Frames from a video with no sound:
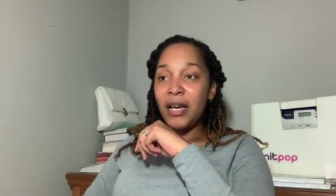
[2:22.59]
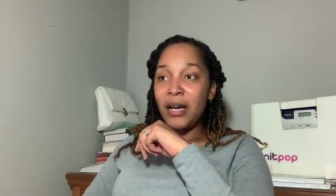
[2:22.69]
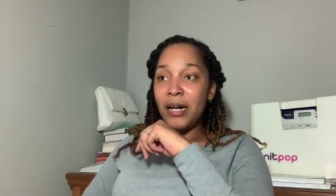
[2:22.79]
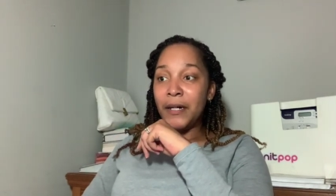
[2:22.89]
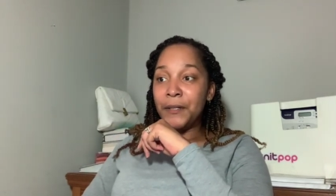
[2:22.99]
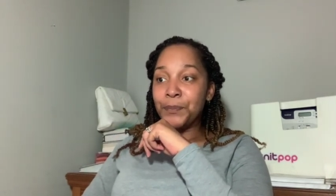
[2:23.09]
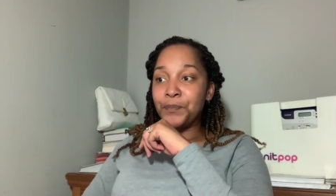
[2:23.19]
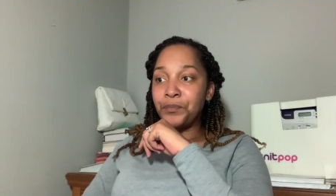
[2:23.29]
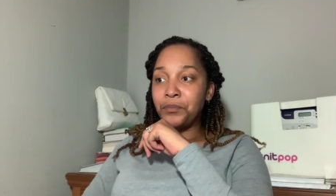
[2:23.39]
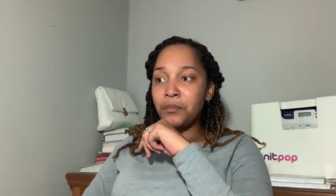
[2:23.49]
Um,
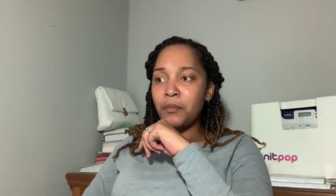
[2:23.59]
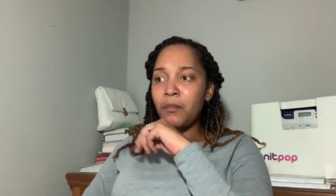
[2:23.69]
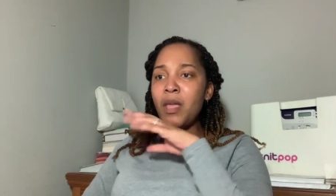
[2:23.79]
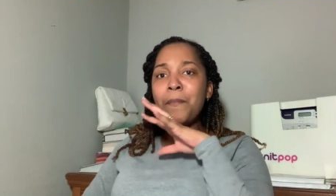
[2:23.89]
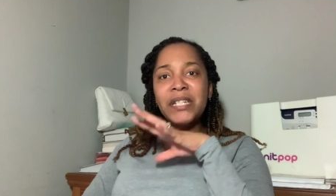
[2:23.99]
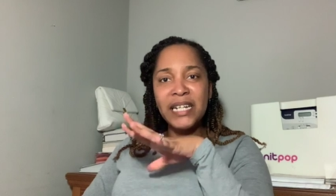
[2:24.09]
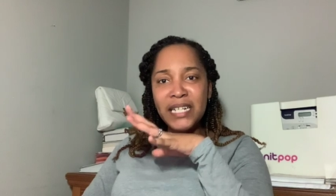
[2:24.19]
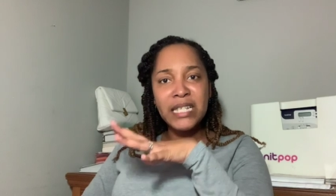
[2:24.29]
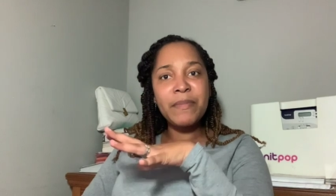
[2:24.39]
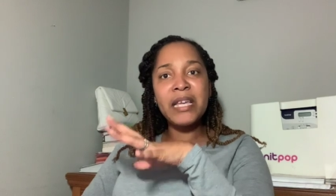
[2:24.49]
but that
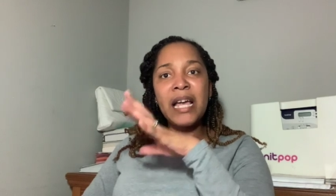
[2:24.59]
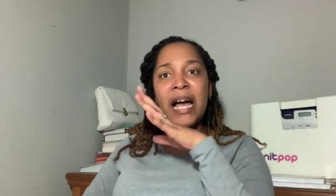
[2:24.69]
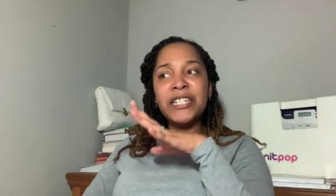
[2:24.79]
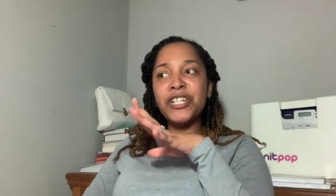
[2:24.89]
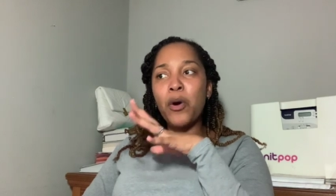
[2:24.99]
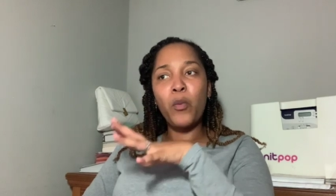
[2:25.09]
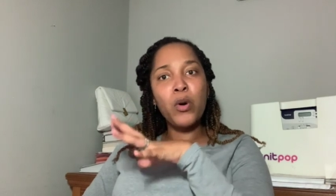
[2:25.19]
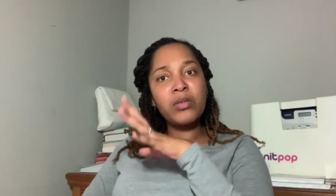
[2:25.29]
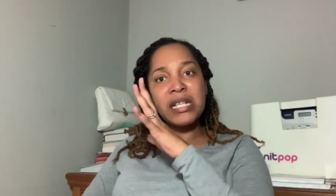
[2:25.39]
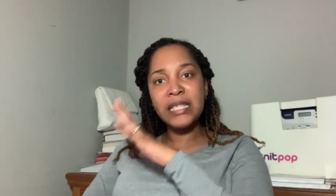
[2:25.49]
doesn't mean I don't
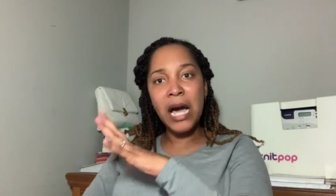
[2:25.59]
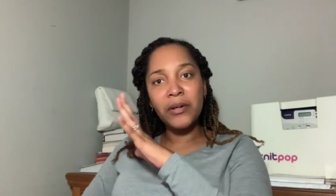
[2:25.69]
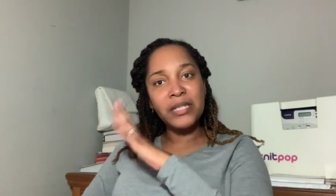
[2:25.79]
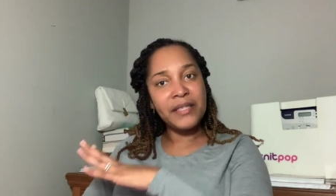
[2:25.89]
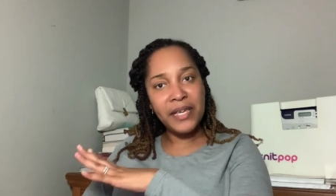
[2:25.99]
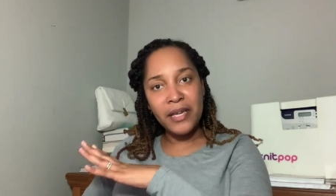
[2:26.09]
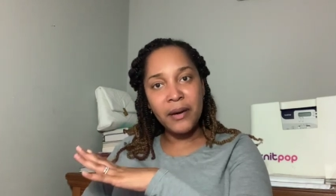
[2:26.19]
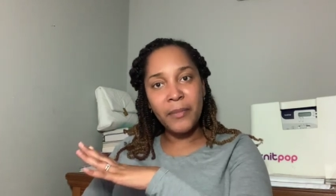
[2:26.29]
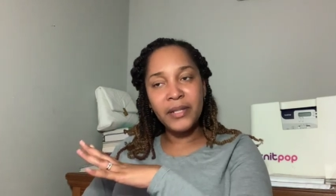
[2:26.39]
want to talk to them.